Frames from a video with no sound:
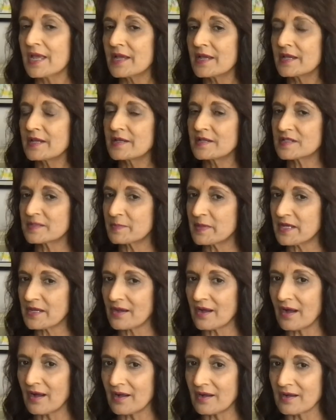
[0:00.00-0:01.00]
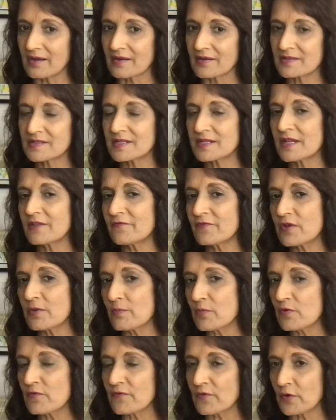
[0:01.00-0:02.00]
is because if you
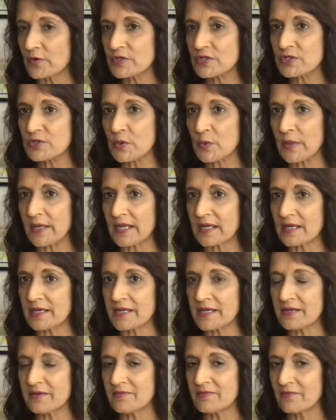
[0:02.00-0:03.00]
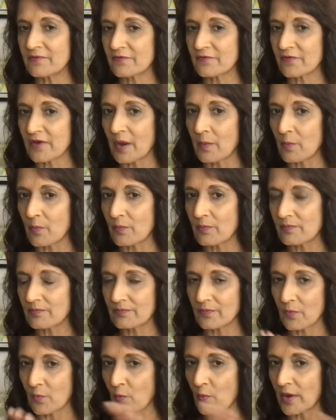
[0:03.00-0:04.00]
move on too quickly from
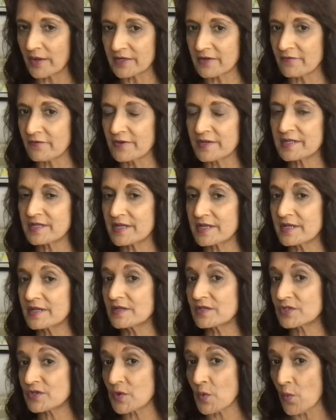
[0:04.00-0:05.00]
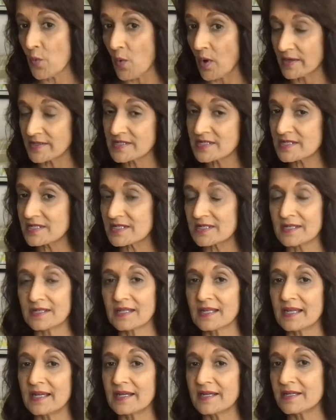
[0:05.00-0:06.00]
whatever it is you wanted to
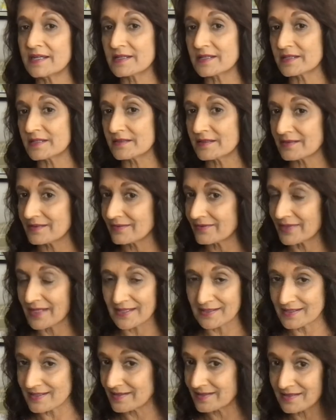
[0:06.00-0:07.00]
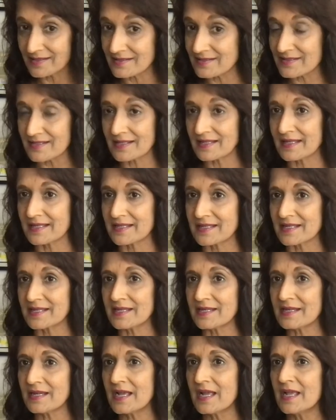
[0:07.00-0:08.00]
align that isn't
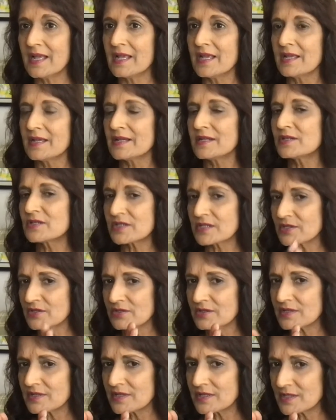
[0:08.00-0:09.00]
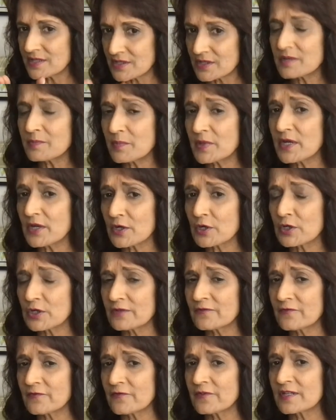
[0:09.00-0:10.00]
aligning, is that it could be a
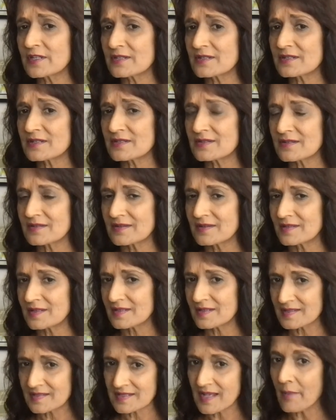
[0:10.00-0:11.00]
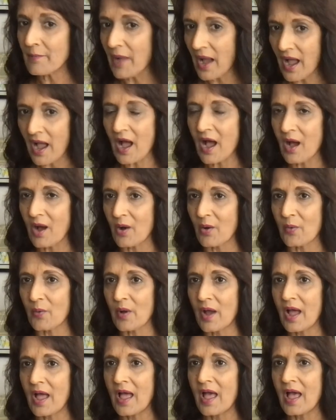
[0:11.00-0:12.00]
good fit somehow.
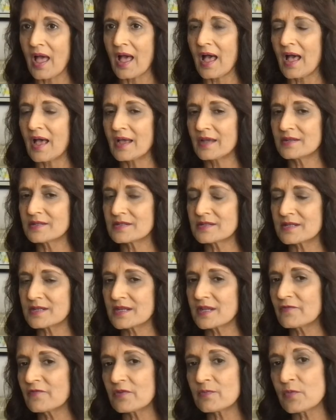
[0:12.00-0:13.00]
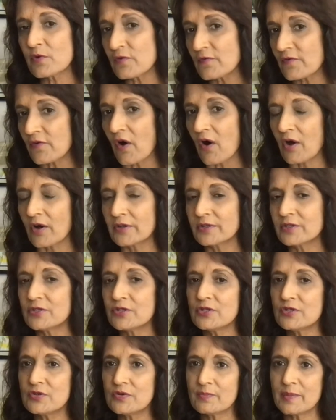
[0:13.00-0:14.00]
And if you move on,
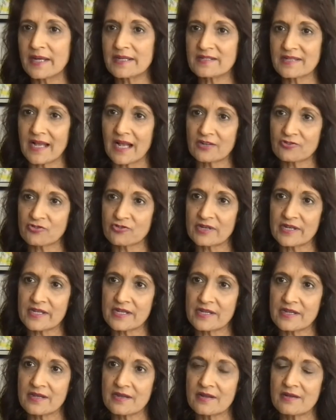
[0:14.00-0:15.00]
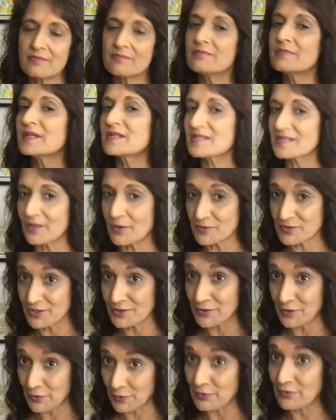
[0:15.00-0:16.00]
you might actually miss out on
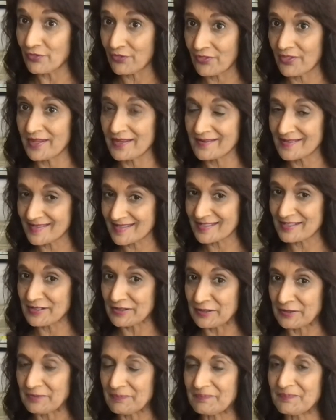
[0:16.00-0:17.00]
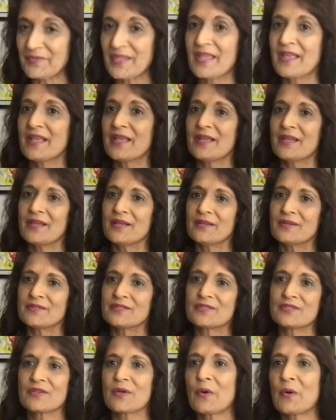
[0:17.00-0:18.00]
a good thing still.
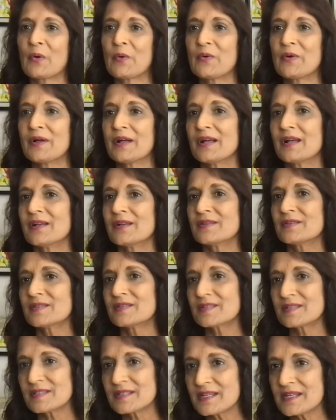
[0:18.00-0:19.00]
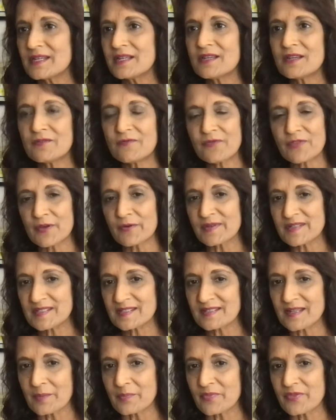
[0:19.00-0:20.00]
So see if there is
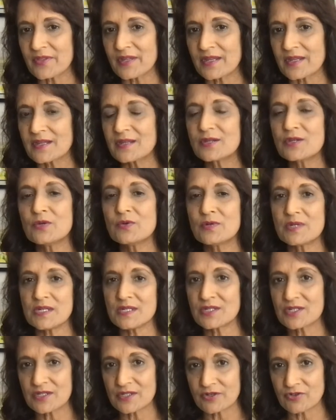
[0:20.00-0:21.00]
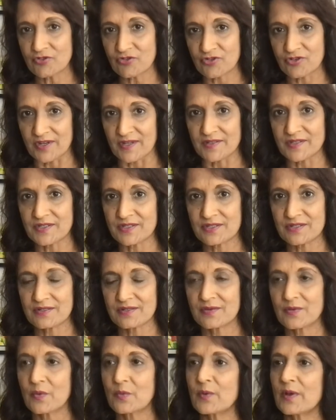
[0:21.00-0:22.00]
something you need to adjust,
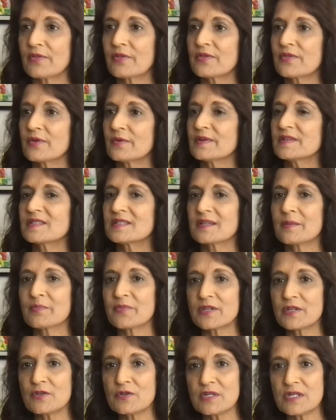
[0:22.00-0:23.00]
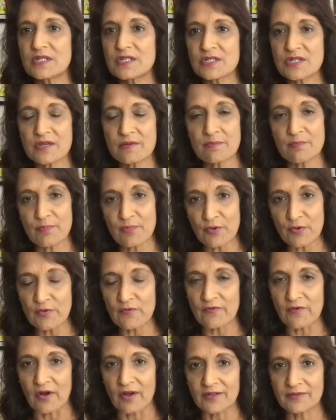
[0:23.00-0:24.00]
whether there is something you need to
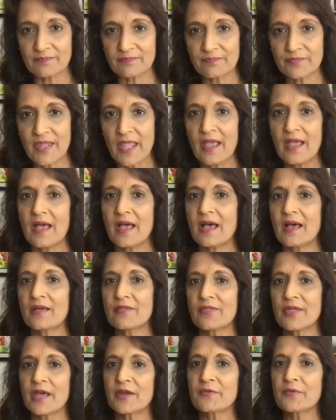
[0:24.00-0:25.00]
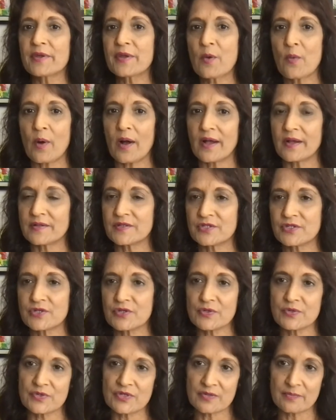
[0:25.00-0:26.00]
improve on. And that requires
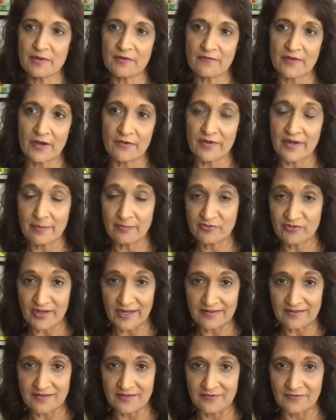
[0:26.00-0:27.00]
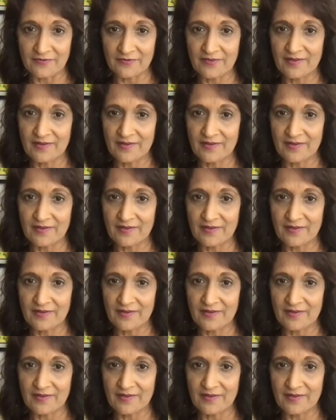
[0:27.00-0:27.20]
you to be very objective.